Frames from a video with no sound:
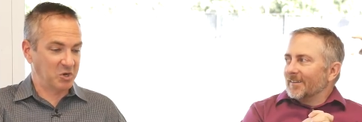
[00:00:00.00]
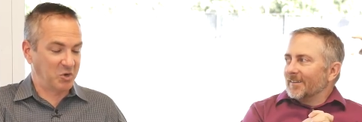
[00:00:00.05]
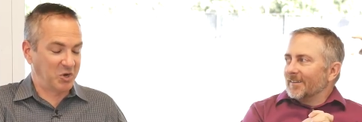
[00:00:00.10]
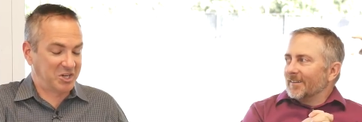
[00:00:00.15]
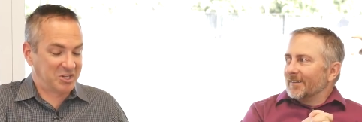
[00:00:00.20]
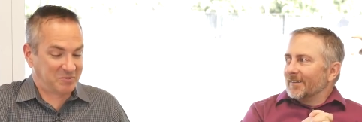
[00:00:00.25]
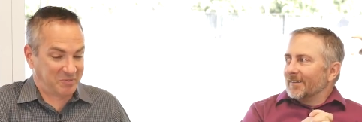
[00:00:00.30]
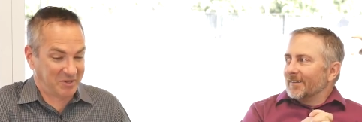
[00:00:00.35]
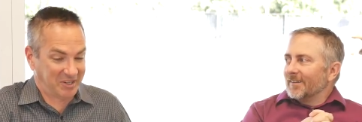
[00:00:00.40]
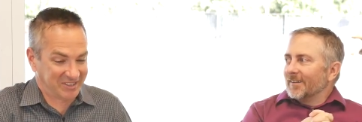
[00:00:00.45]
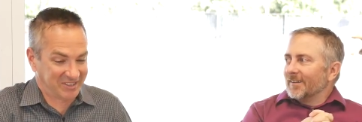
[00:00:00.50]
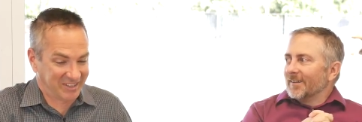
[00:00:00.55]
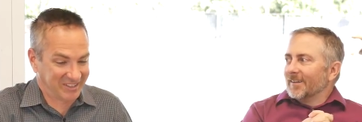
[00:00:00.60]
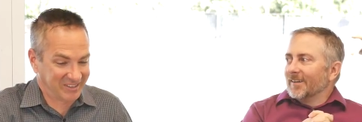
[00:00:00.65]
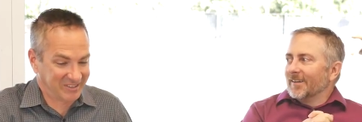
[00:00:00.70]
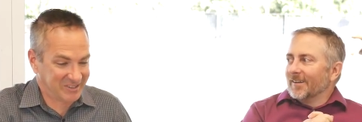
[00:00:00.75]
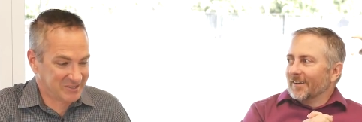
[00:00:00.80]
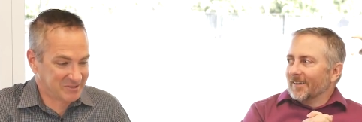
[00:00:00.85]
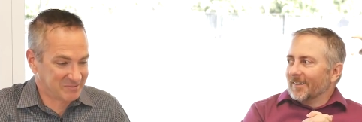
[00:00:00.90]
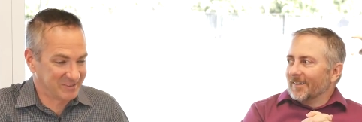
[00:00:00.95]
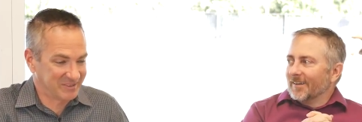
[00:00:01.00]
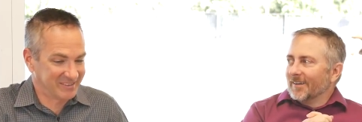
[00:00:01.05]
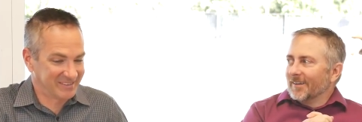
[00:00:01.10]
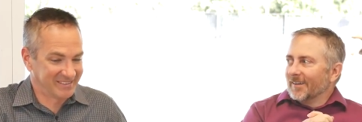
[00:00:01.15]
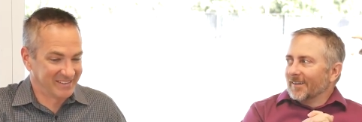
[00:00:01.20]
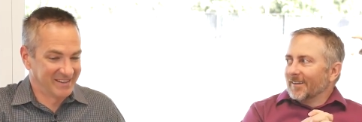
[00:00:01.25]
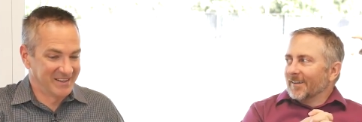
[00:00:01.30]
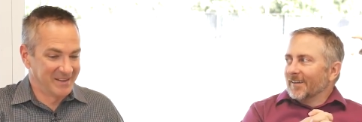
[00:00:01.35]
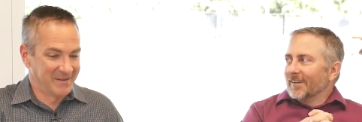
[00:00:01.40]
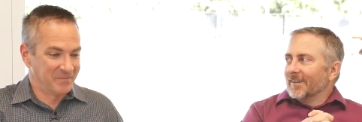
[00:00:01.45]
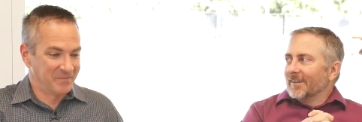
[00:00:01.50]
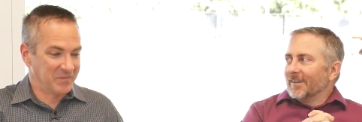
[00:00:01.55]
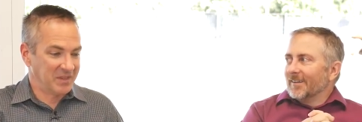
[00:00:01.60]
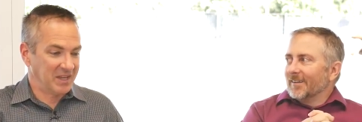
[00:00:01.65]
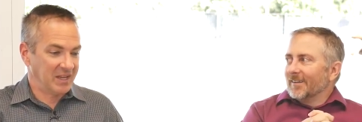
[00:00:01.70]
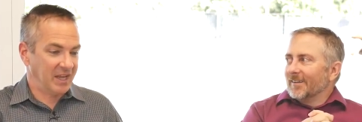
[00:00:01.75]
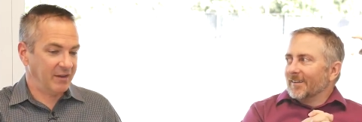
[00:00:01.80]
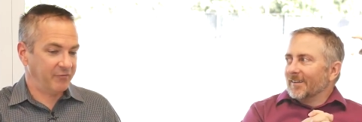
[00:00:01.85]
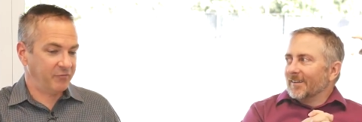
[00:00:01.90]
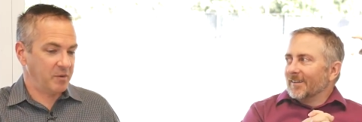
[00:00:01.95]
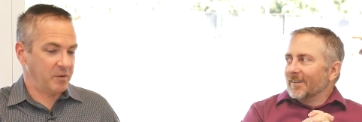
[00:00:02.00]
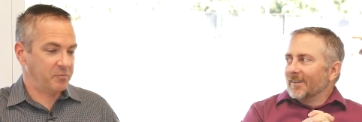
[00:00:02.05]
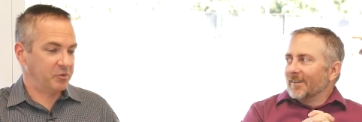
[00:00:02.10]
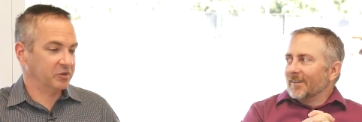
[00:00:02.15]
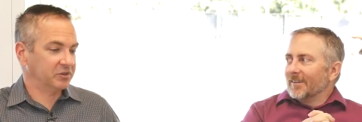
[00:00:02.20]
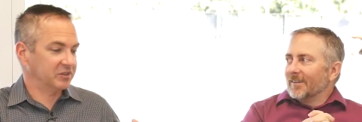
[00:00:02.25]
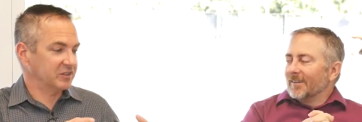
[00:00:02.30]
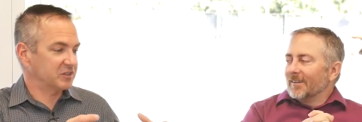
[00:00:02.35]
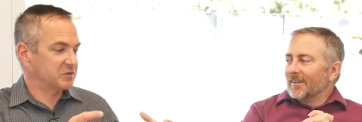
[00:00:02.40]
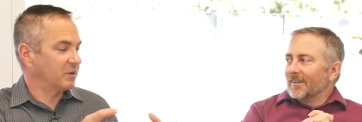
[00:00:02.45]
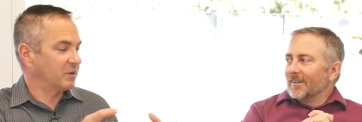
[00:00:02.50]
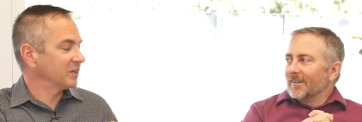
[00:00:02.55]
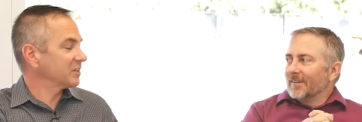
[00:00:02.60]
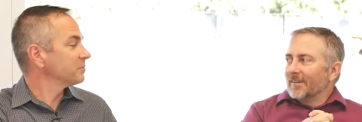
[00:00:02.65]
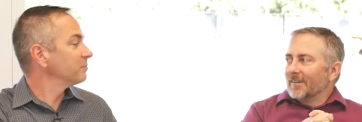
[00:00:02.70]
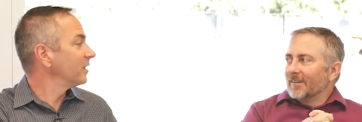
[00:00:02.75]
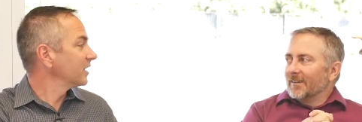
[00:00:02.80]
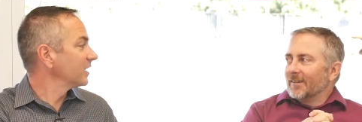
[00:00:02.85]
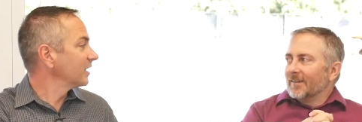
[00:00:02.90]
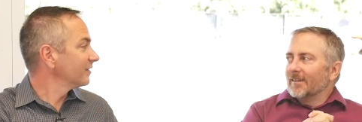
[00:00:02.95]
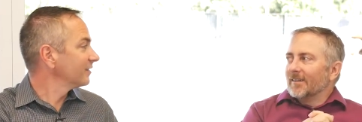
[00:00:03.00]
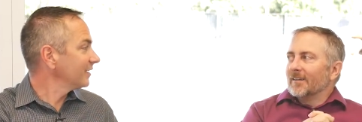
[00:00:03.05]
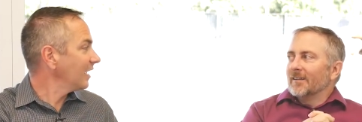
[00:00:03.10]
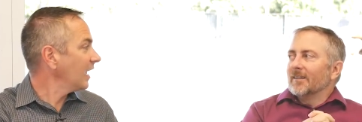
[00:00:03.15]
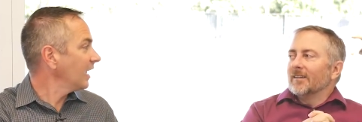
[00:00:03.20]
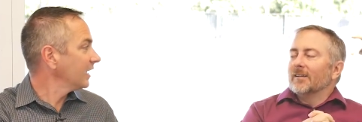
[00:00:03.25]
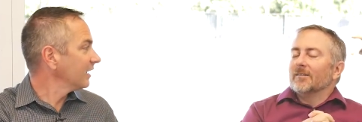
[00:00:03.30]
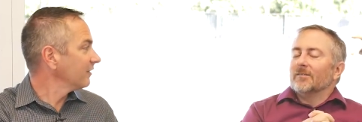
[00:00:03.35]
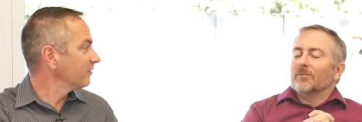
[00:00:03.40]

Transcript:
Speaker 1: we spent on Christmas. If we put this much money aside